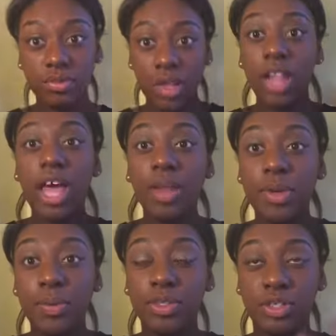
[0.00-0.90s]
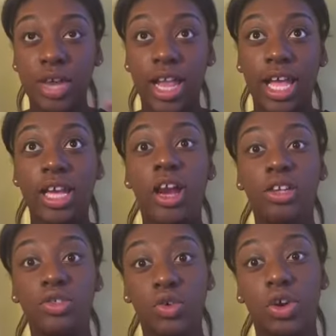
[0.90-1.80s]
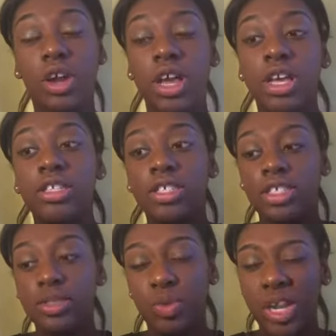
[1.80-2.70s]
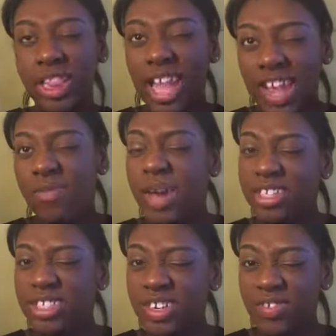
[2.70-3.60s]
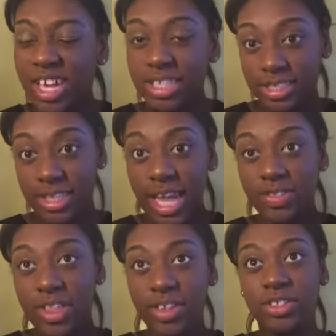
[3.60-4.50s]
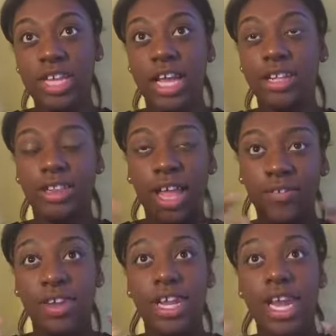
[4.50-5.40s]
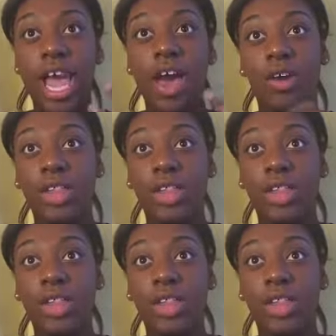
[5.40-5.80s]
A lot of people do highlight and contour to just bring life back to your face. Not that there's not life in it now.